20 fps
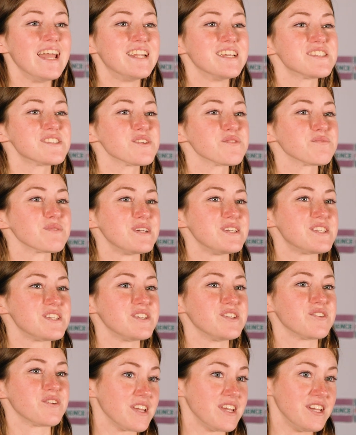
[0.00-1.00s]
It is the
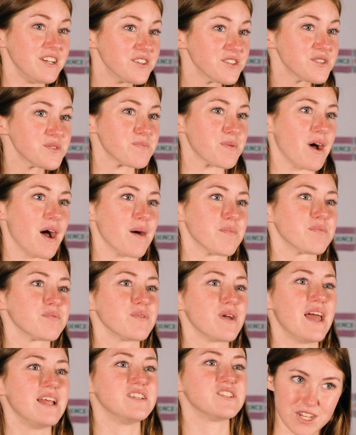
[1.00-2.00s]
reason your ears pop
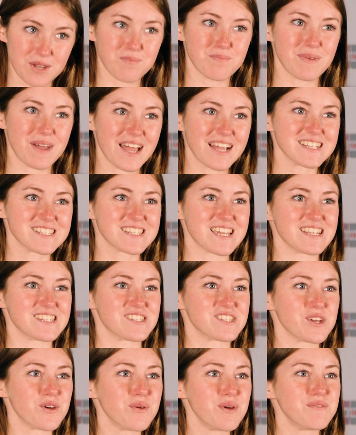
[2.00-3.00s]
and chip bags get
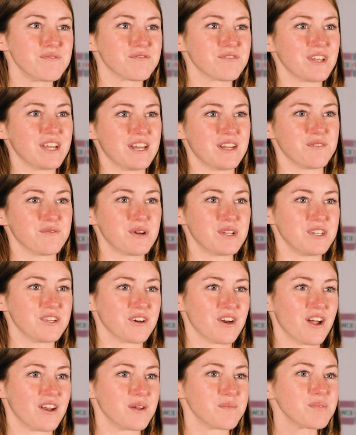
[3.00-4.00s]
so inflated when
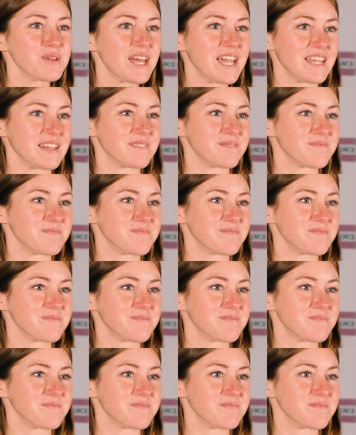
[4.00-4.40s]
you're on a plane.